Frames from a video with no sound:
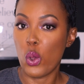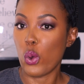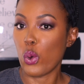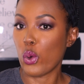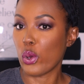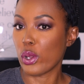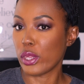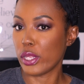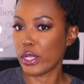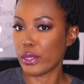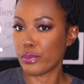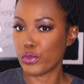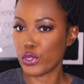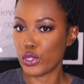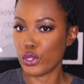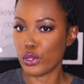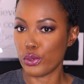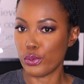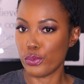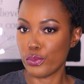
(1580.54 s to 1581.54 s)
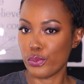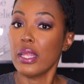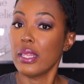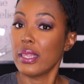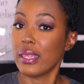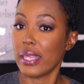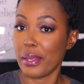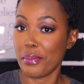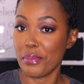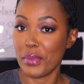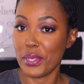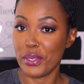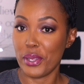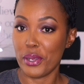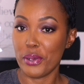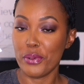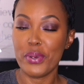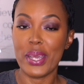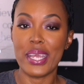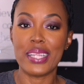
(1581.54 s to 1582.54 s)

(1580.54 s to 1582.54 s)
or lip two. Let me know.